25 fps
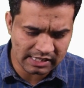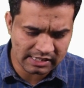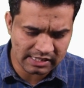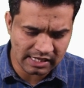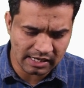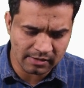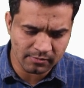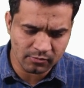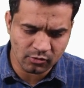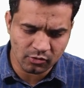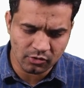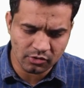
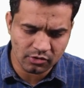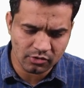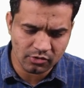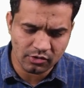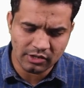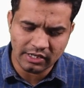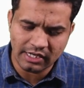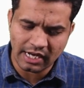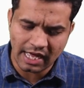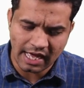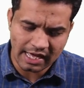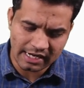as I'm going
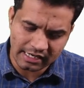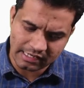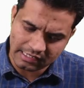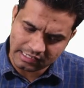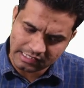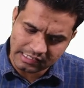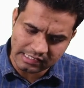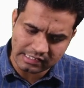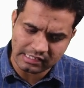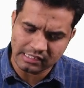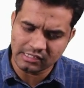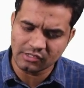to
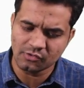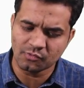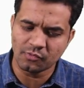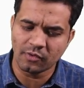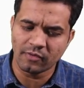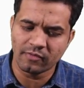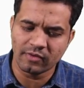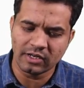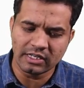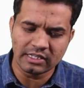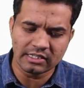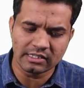inheritances
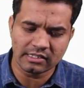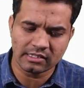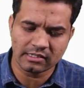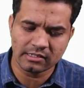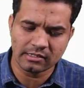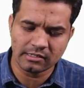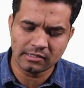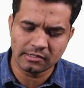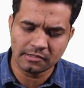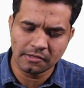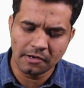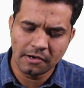we will
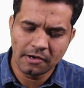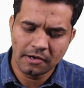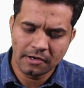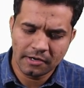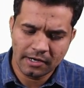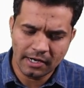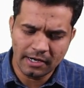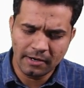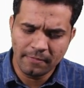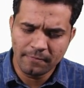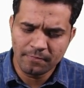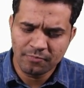discuss,
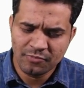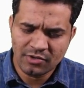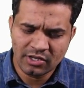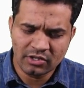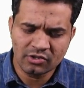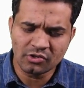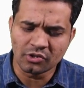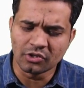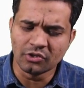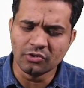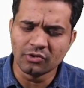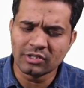right?
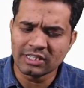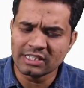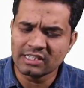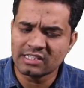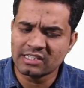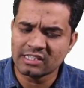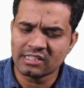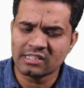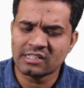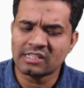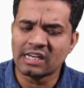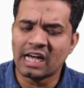So you
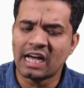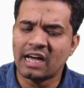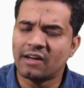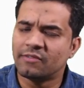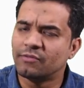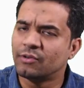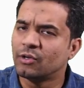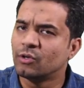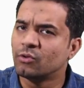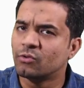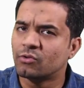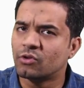can just
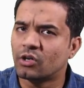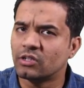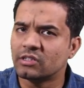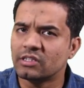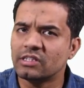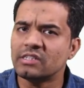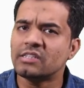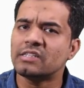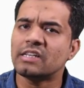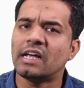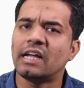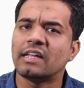have a look
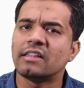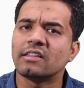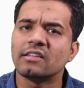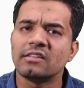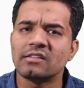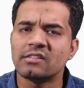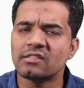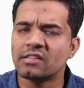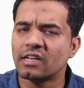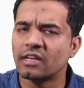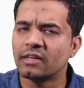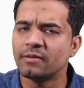on this,
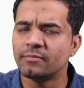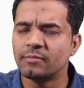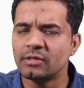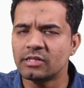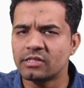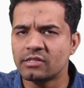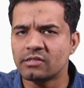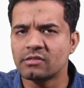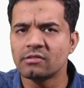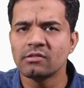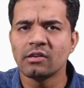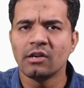and this
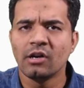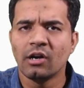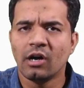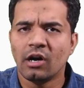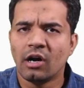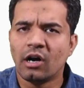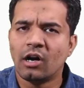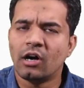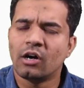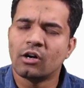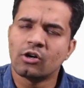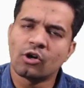syllabus
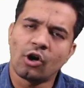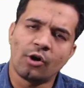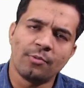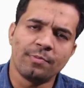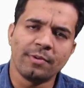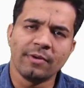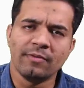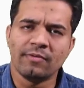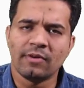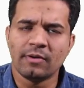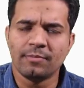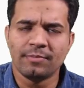
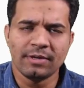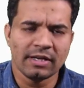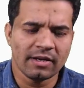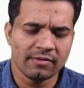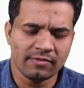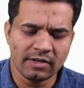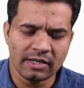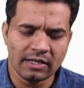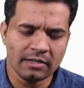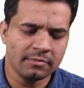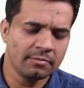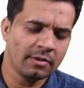copy will be
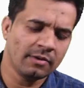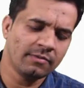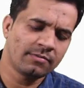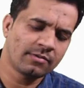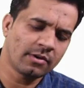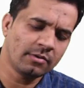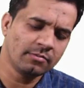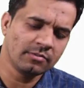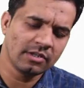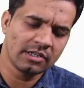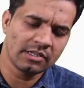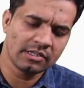available
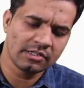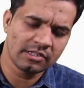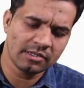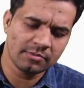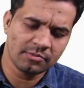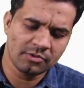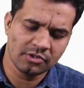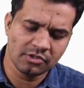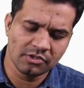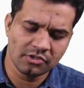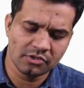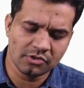from the
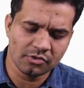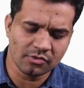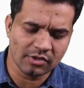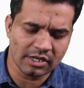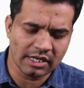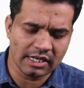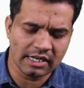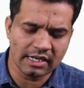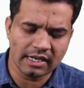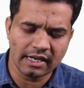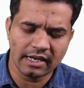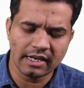receptions. You
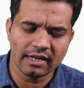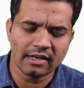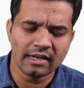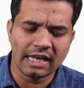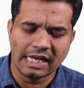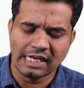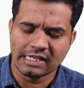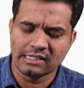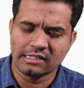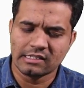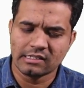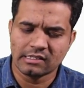can
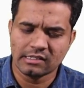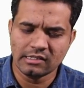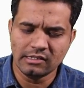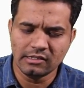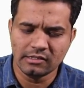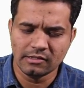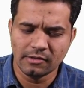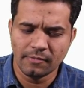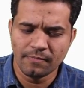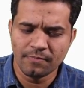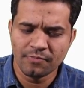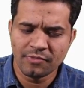again access
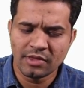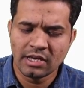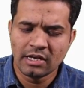it.